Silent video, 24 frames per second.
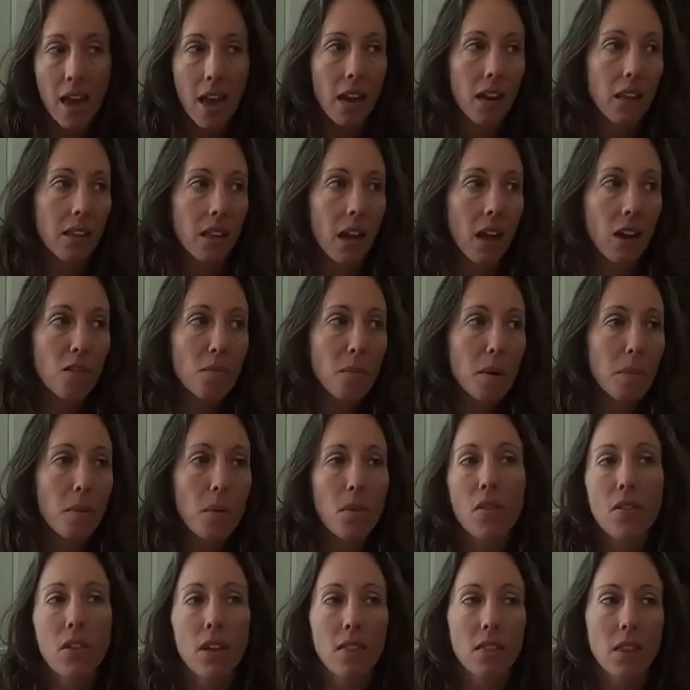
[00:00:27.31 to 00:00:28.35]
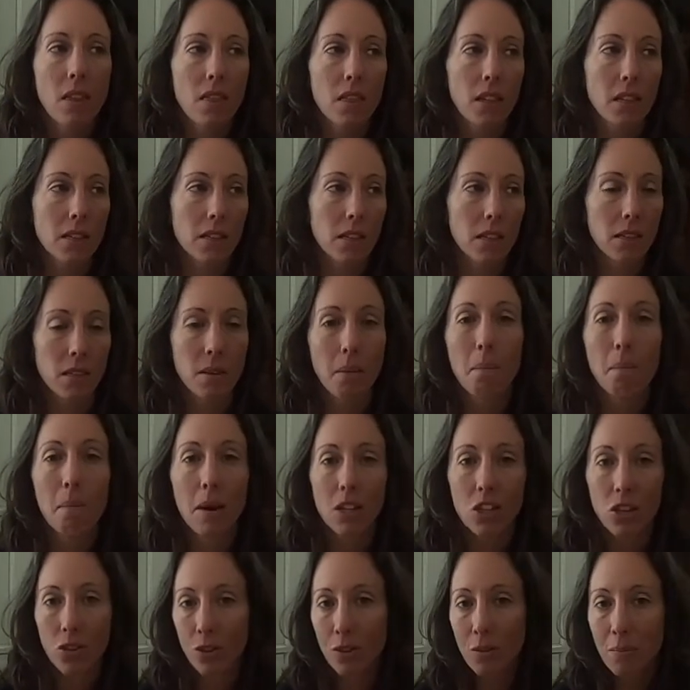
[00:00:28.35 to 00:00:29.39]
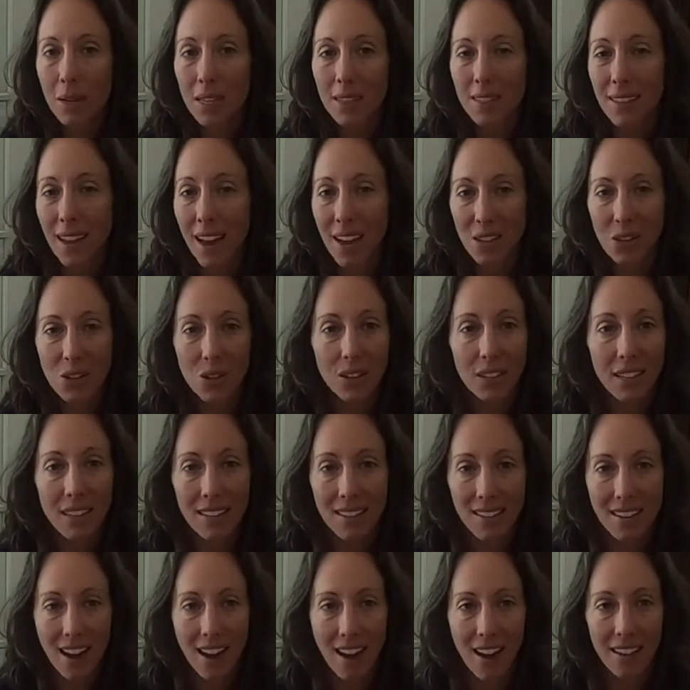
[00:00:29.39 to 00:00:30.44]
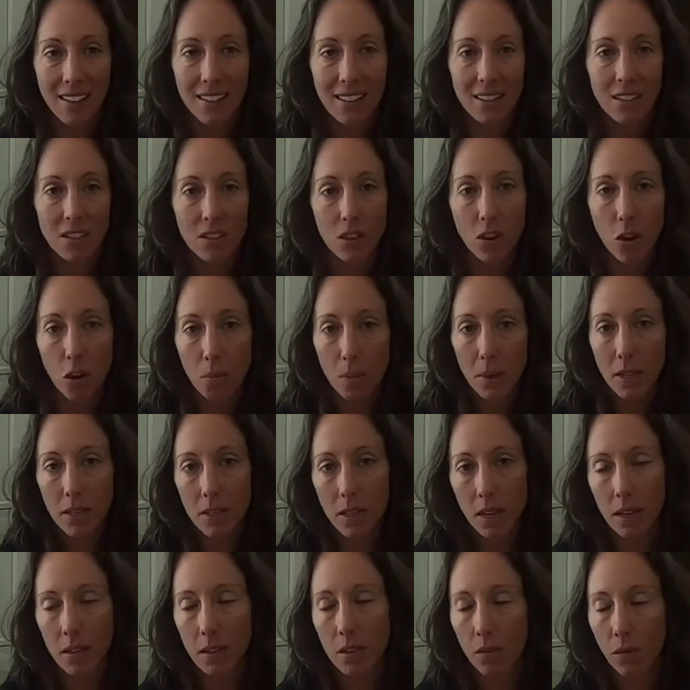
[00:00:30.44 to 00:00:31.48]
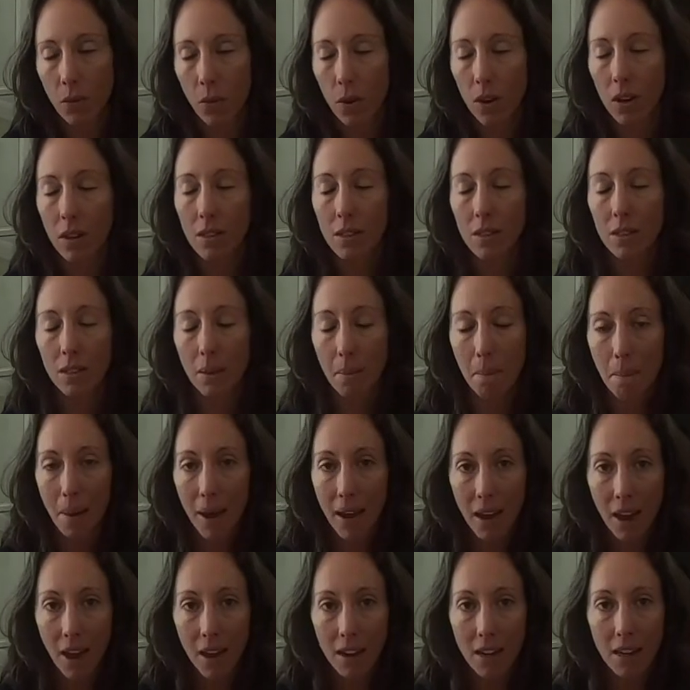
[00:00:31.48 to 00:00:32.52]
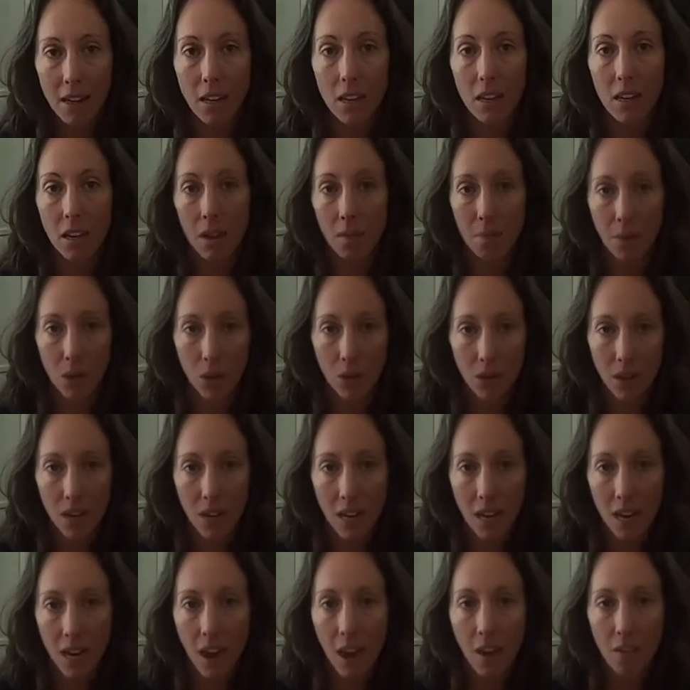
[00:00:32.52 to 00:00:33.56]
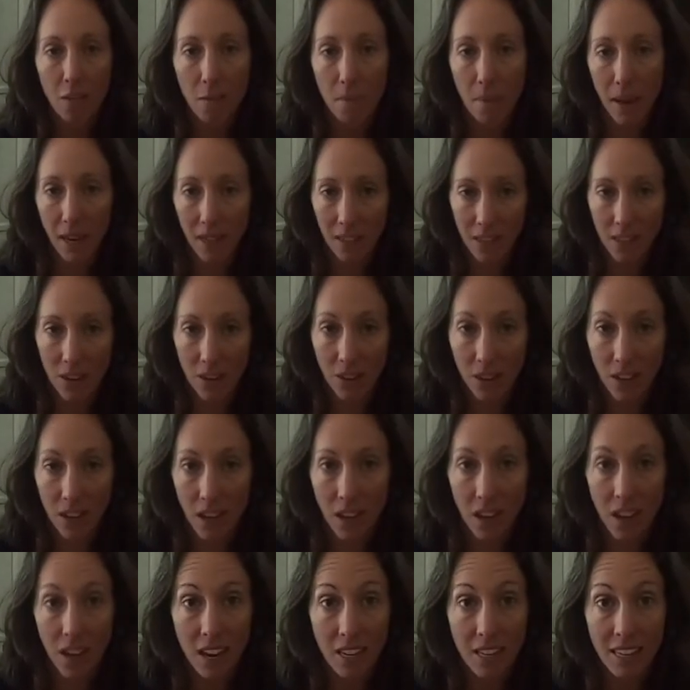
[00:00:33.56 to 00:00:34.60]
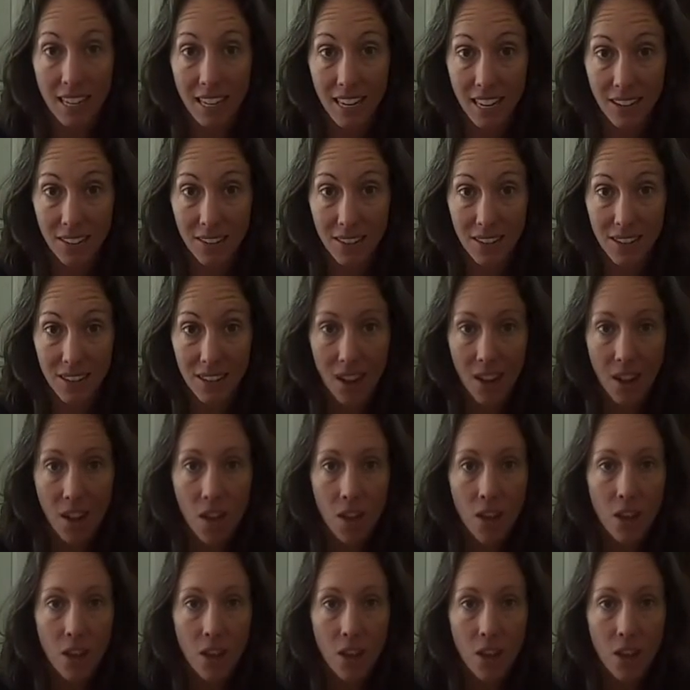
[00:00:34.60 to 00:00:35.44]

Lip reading: And a lot of people think that this is a mushroom. It's actually not. SCOBY stands for Symbiotic Community of Bacteria and Yeast.